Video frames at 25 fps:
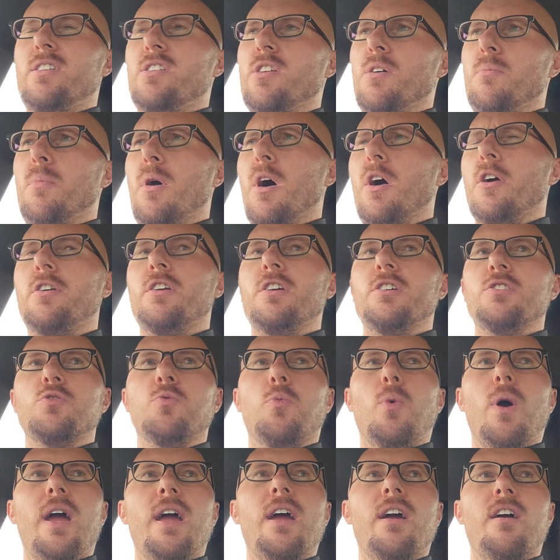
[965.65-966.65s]
DeMarcus
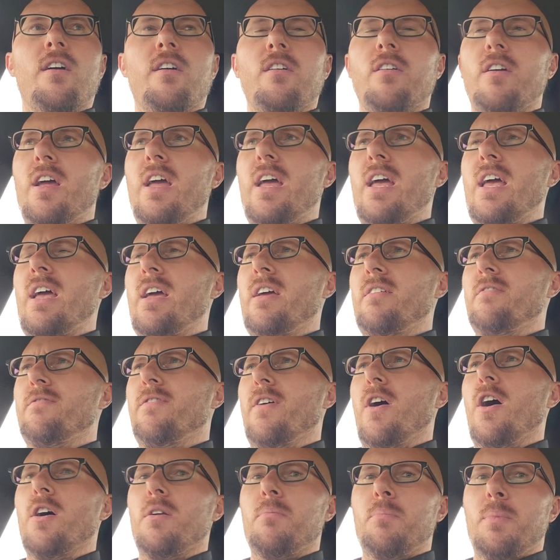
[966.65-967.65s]
Ware and
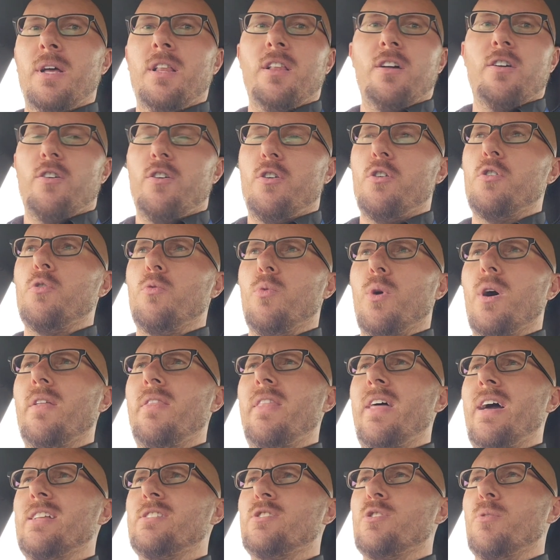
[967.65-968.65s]
Von Miller, who won
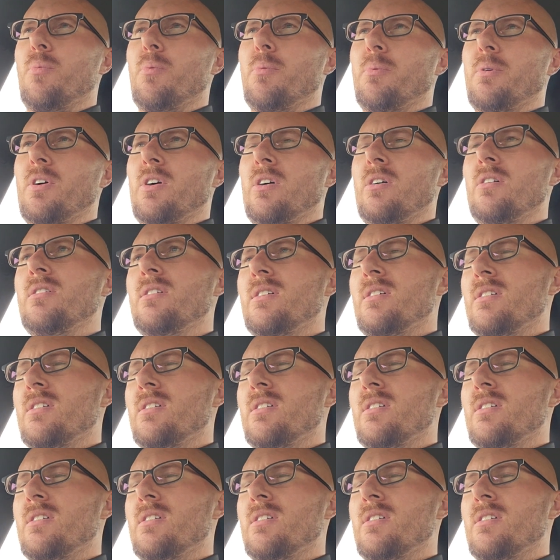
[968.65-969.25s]
that Super Bowl.